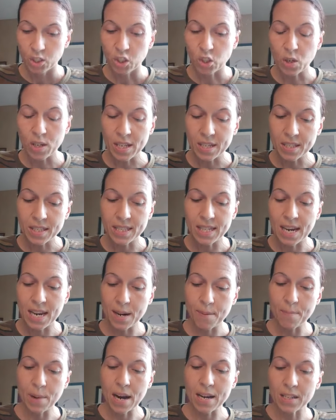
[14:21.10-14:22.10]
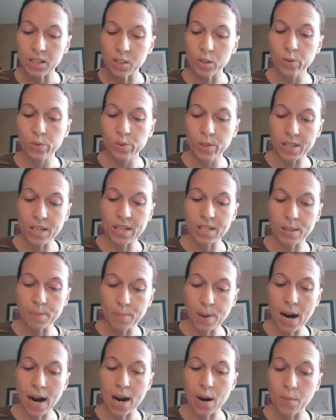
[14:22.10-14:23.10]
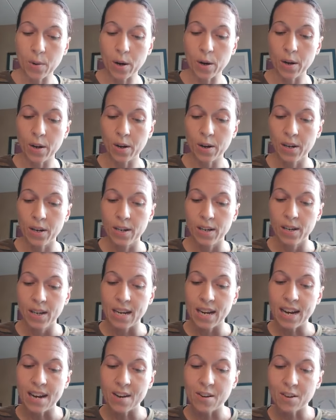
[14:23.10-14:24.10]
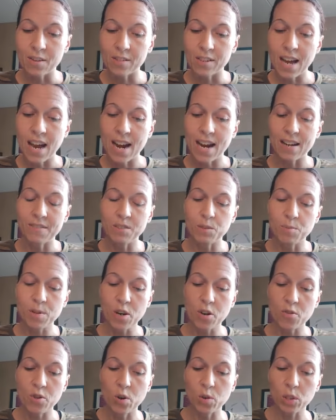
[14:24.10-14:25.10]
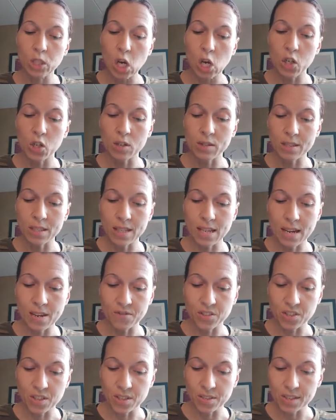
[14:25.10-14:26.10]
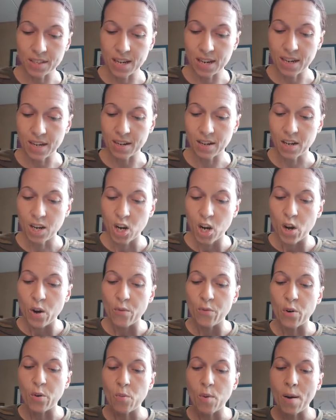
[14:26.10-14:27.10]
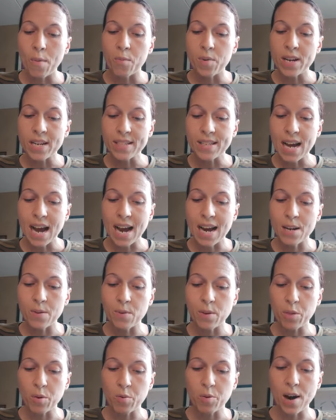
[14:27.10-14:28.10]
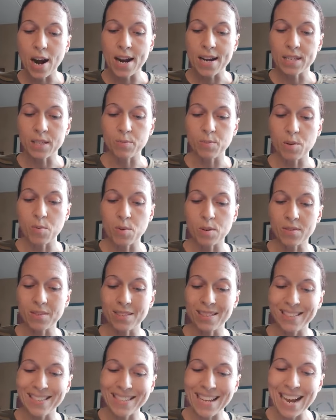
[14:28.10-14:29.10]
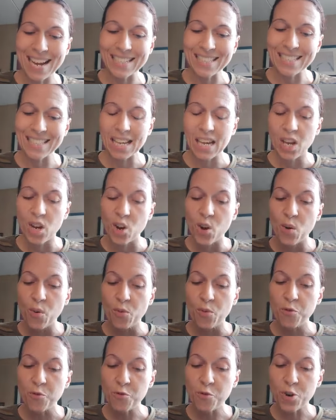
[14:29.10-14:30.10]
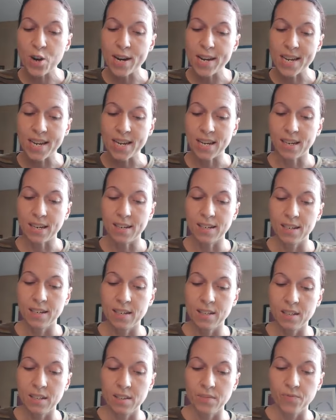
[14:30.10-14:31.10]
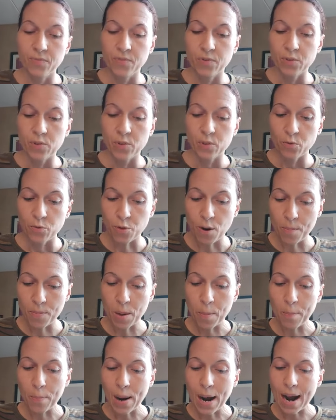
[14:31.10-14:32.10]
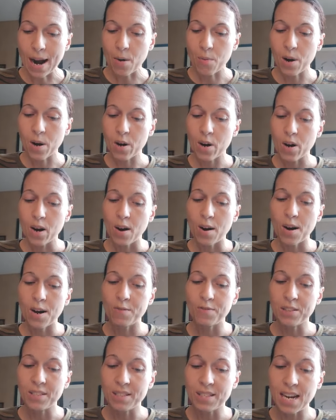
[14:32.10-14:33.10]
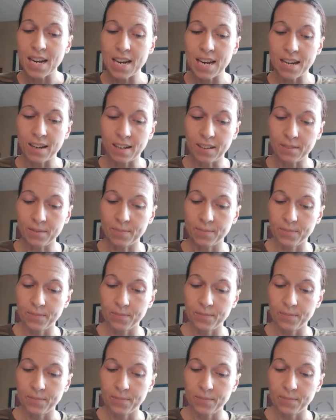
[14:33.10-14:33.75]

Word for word: so that sin might lose its power in our lives. We are no longer slaves to sin. For when we died with Christ, we were set free from the power of sin.